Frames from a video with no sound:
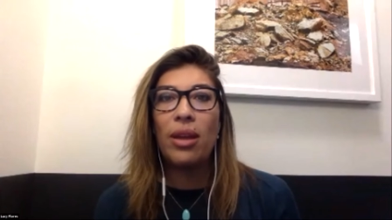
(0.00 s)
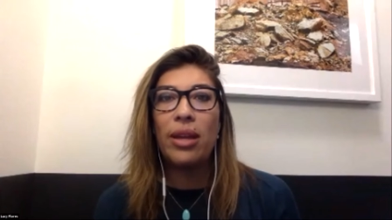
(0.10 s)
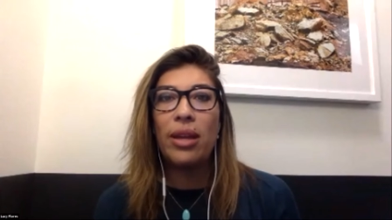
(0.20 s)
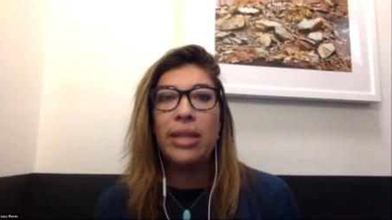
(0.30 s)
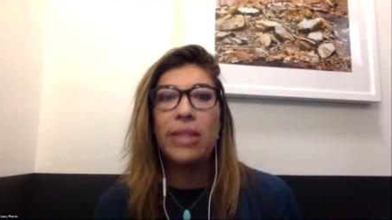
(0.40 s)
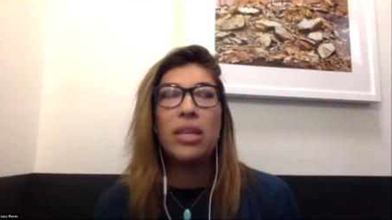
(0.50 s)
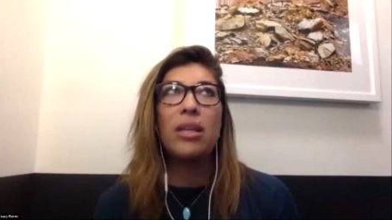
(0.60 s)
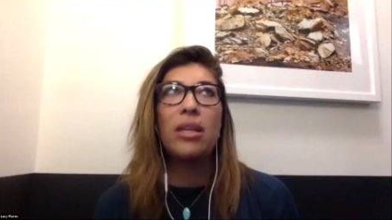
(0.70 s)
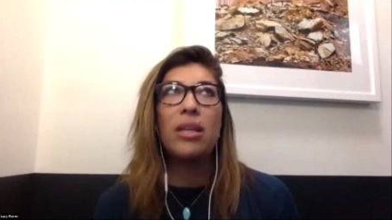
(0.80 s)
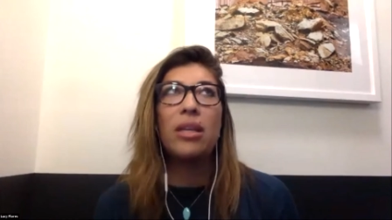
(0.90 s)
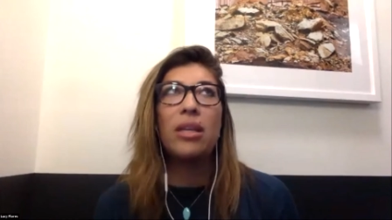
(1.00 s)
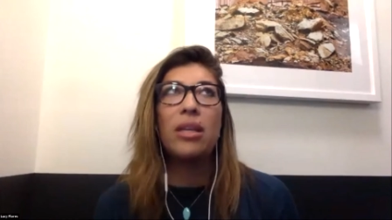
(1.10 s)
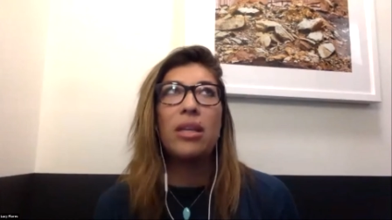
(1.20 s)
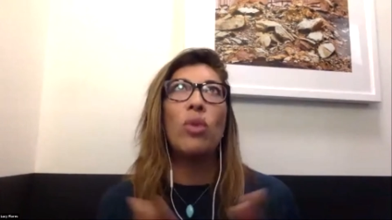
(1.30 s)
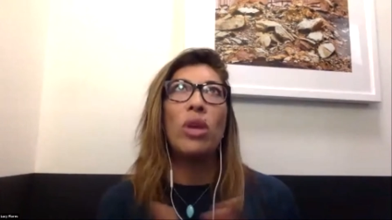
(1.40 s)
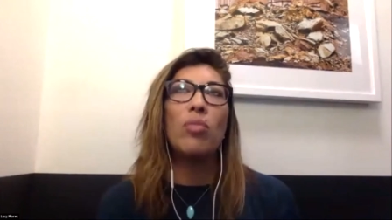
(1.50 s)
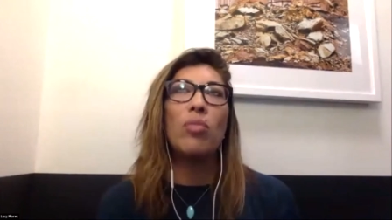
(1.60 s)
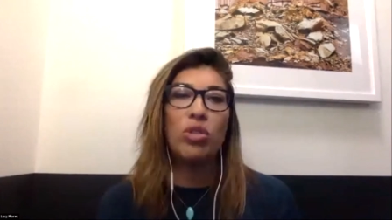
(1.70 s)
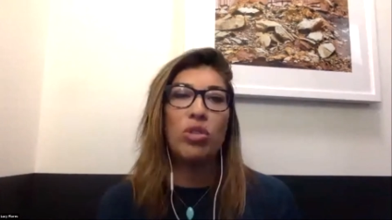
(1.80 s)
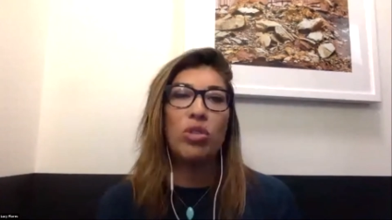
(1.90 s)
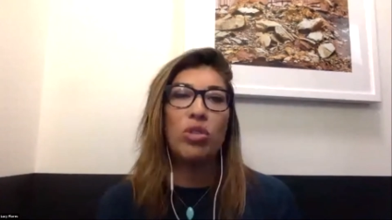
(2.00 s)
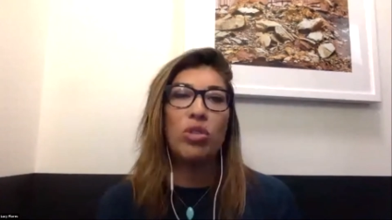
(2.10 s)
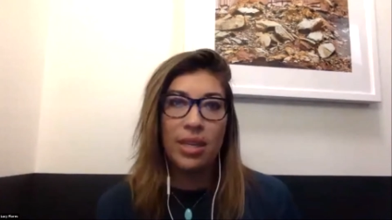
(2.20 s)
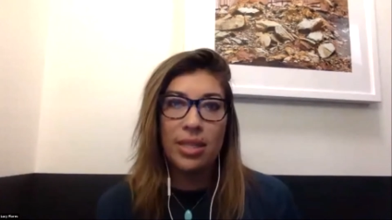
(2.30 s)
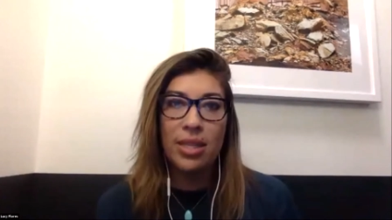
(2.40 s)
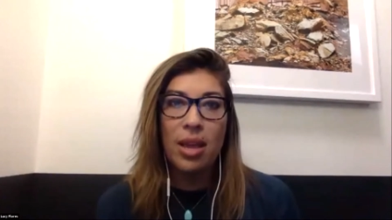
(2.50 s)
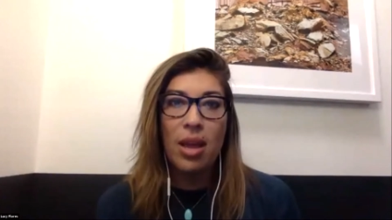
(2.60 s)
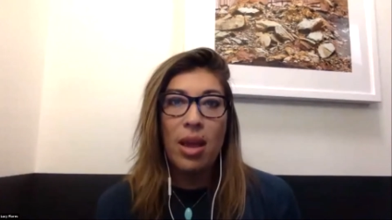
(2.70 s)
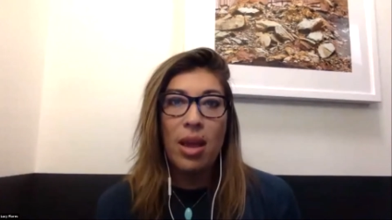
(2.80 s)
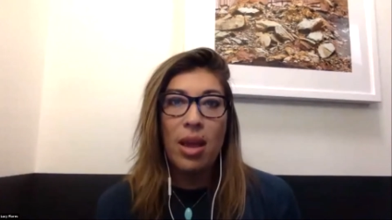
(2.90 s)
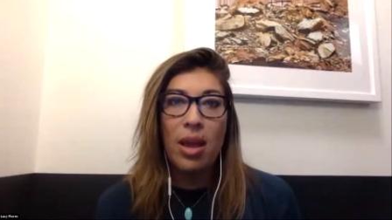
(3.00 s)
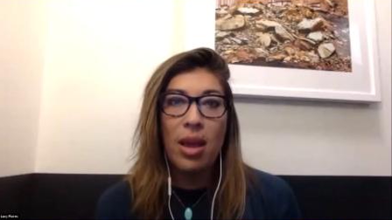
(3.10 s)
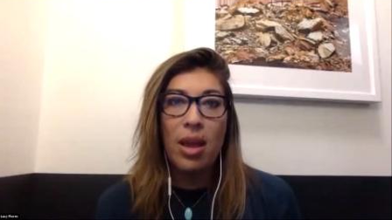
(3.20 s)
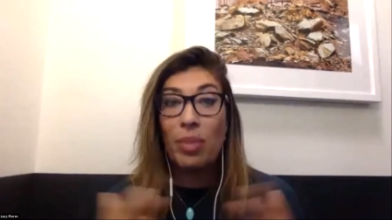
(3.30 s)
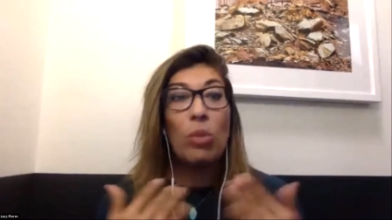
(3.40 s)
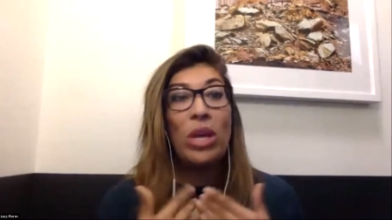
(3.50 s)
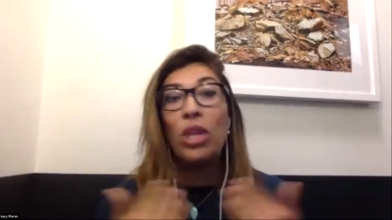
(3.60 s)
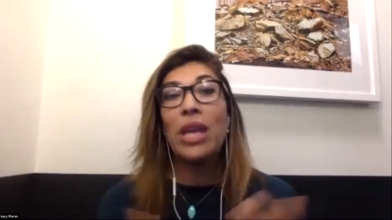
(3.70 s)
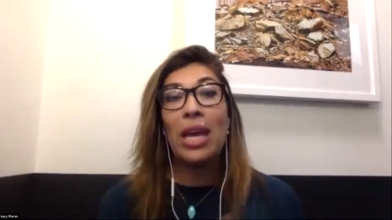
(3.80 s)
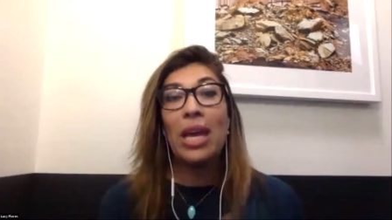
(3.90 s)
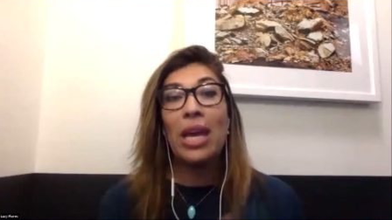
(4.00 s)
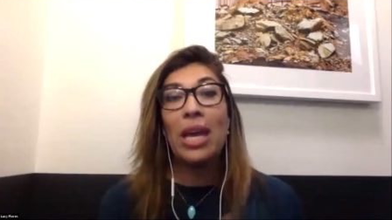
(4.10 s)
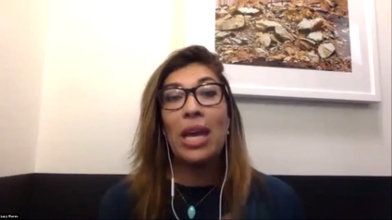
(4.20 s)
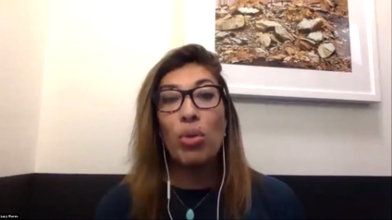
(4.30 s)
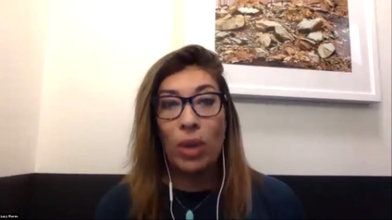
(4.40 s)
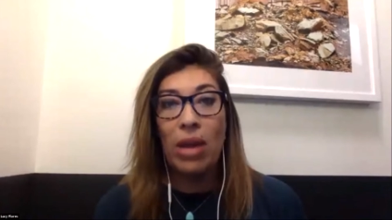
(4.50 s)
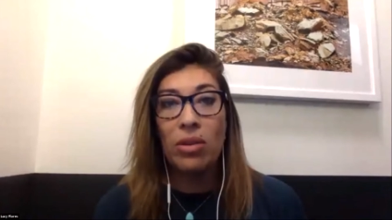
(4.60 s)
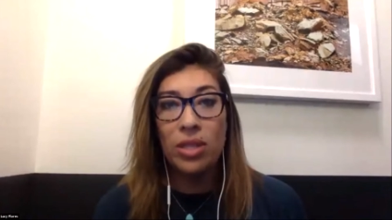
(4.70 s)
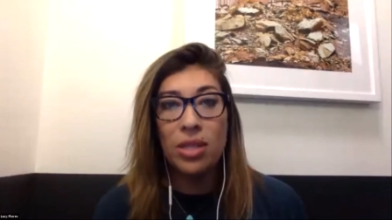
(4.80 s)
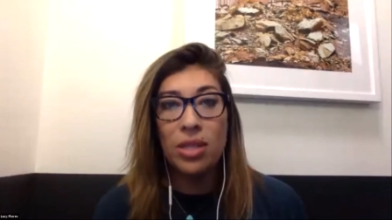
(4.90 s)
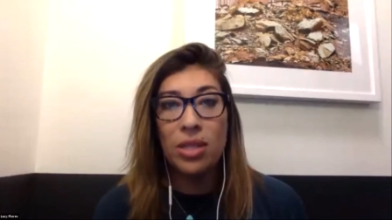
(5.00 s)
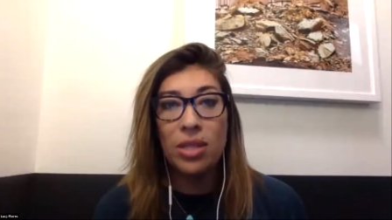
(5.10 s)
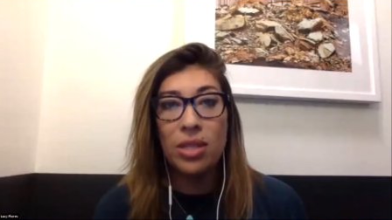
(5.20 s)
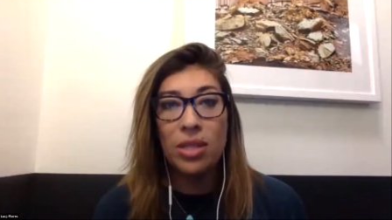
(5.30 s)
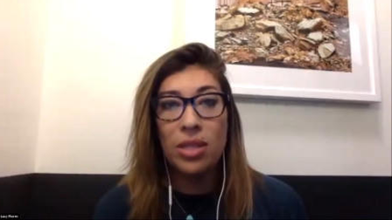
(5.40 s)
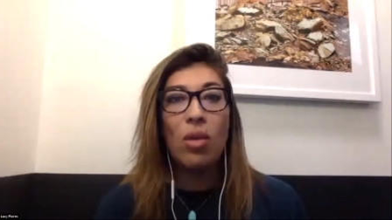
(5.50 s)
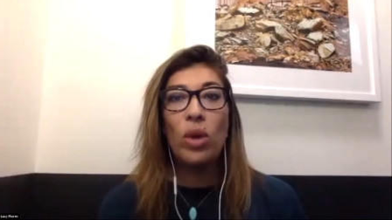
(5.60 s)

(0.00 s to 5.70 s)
it's it, the way that we approach it is this, it's, we look at it like pronouns, right?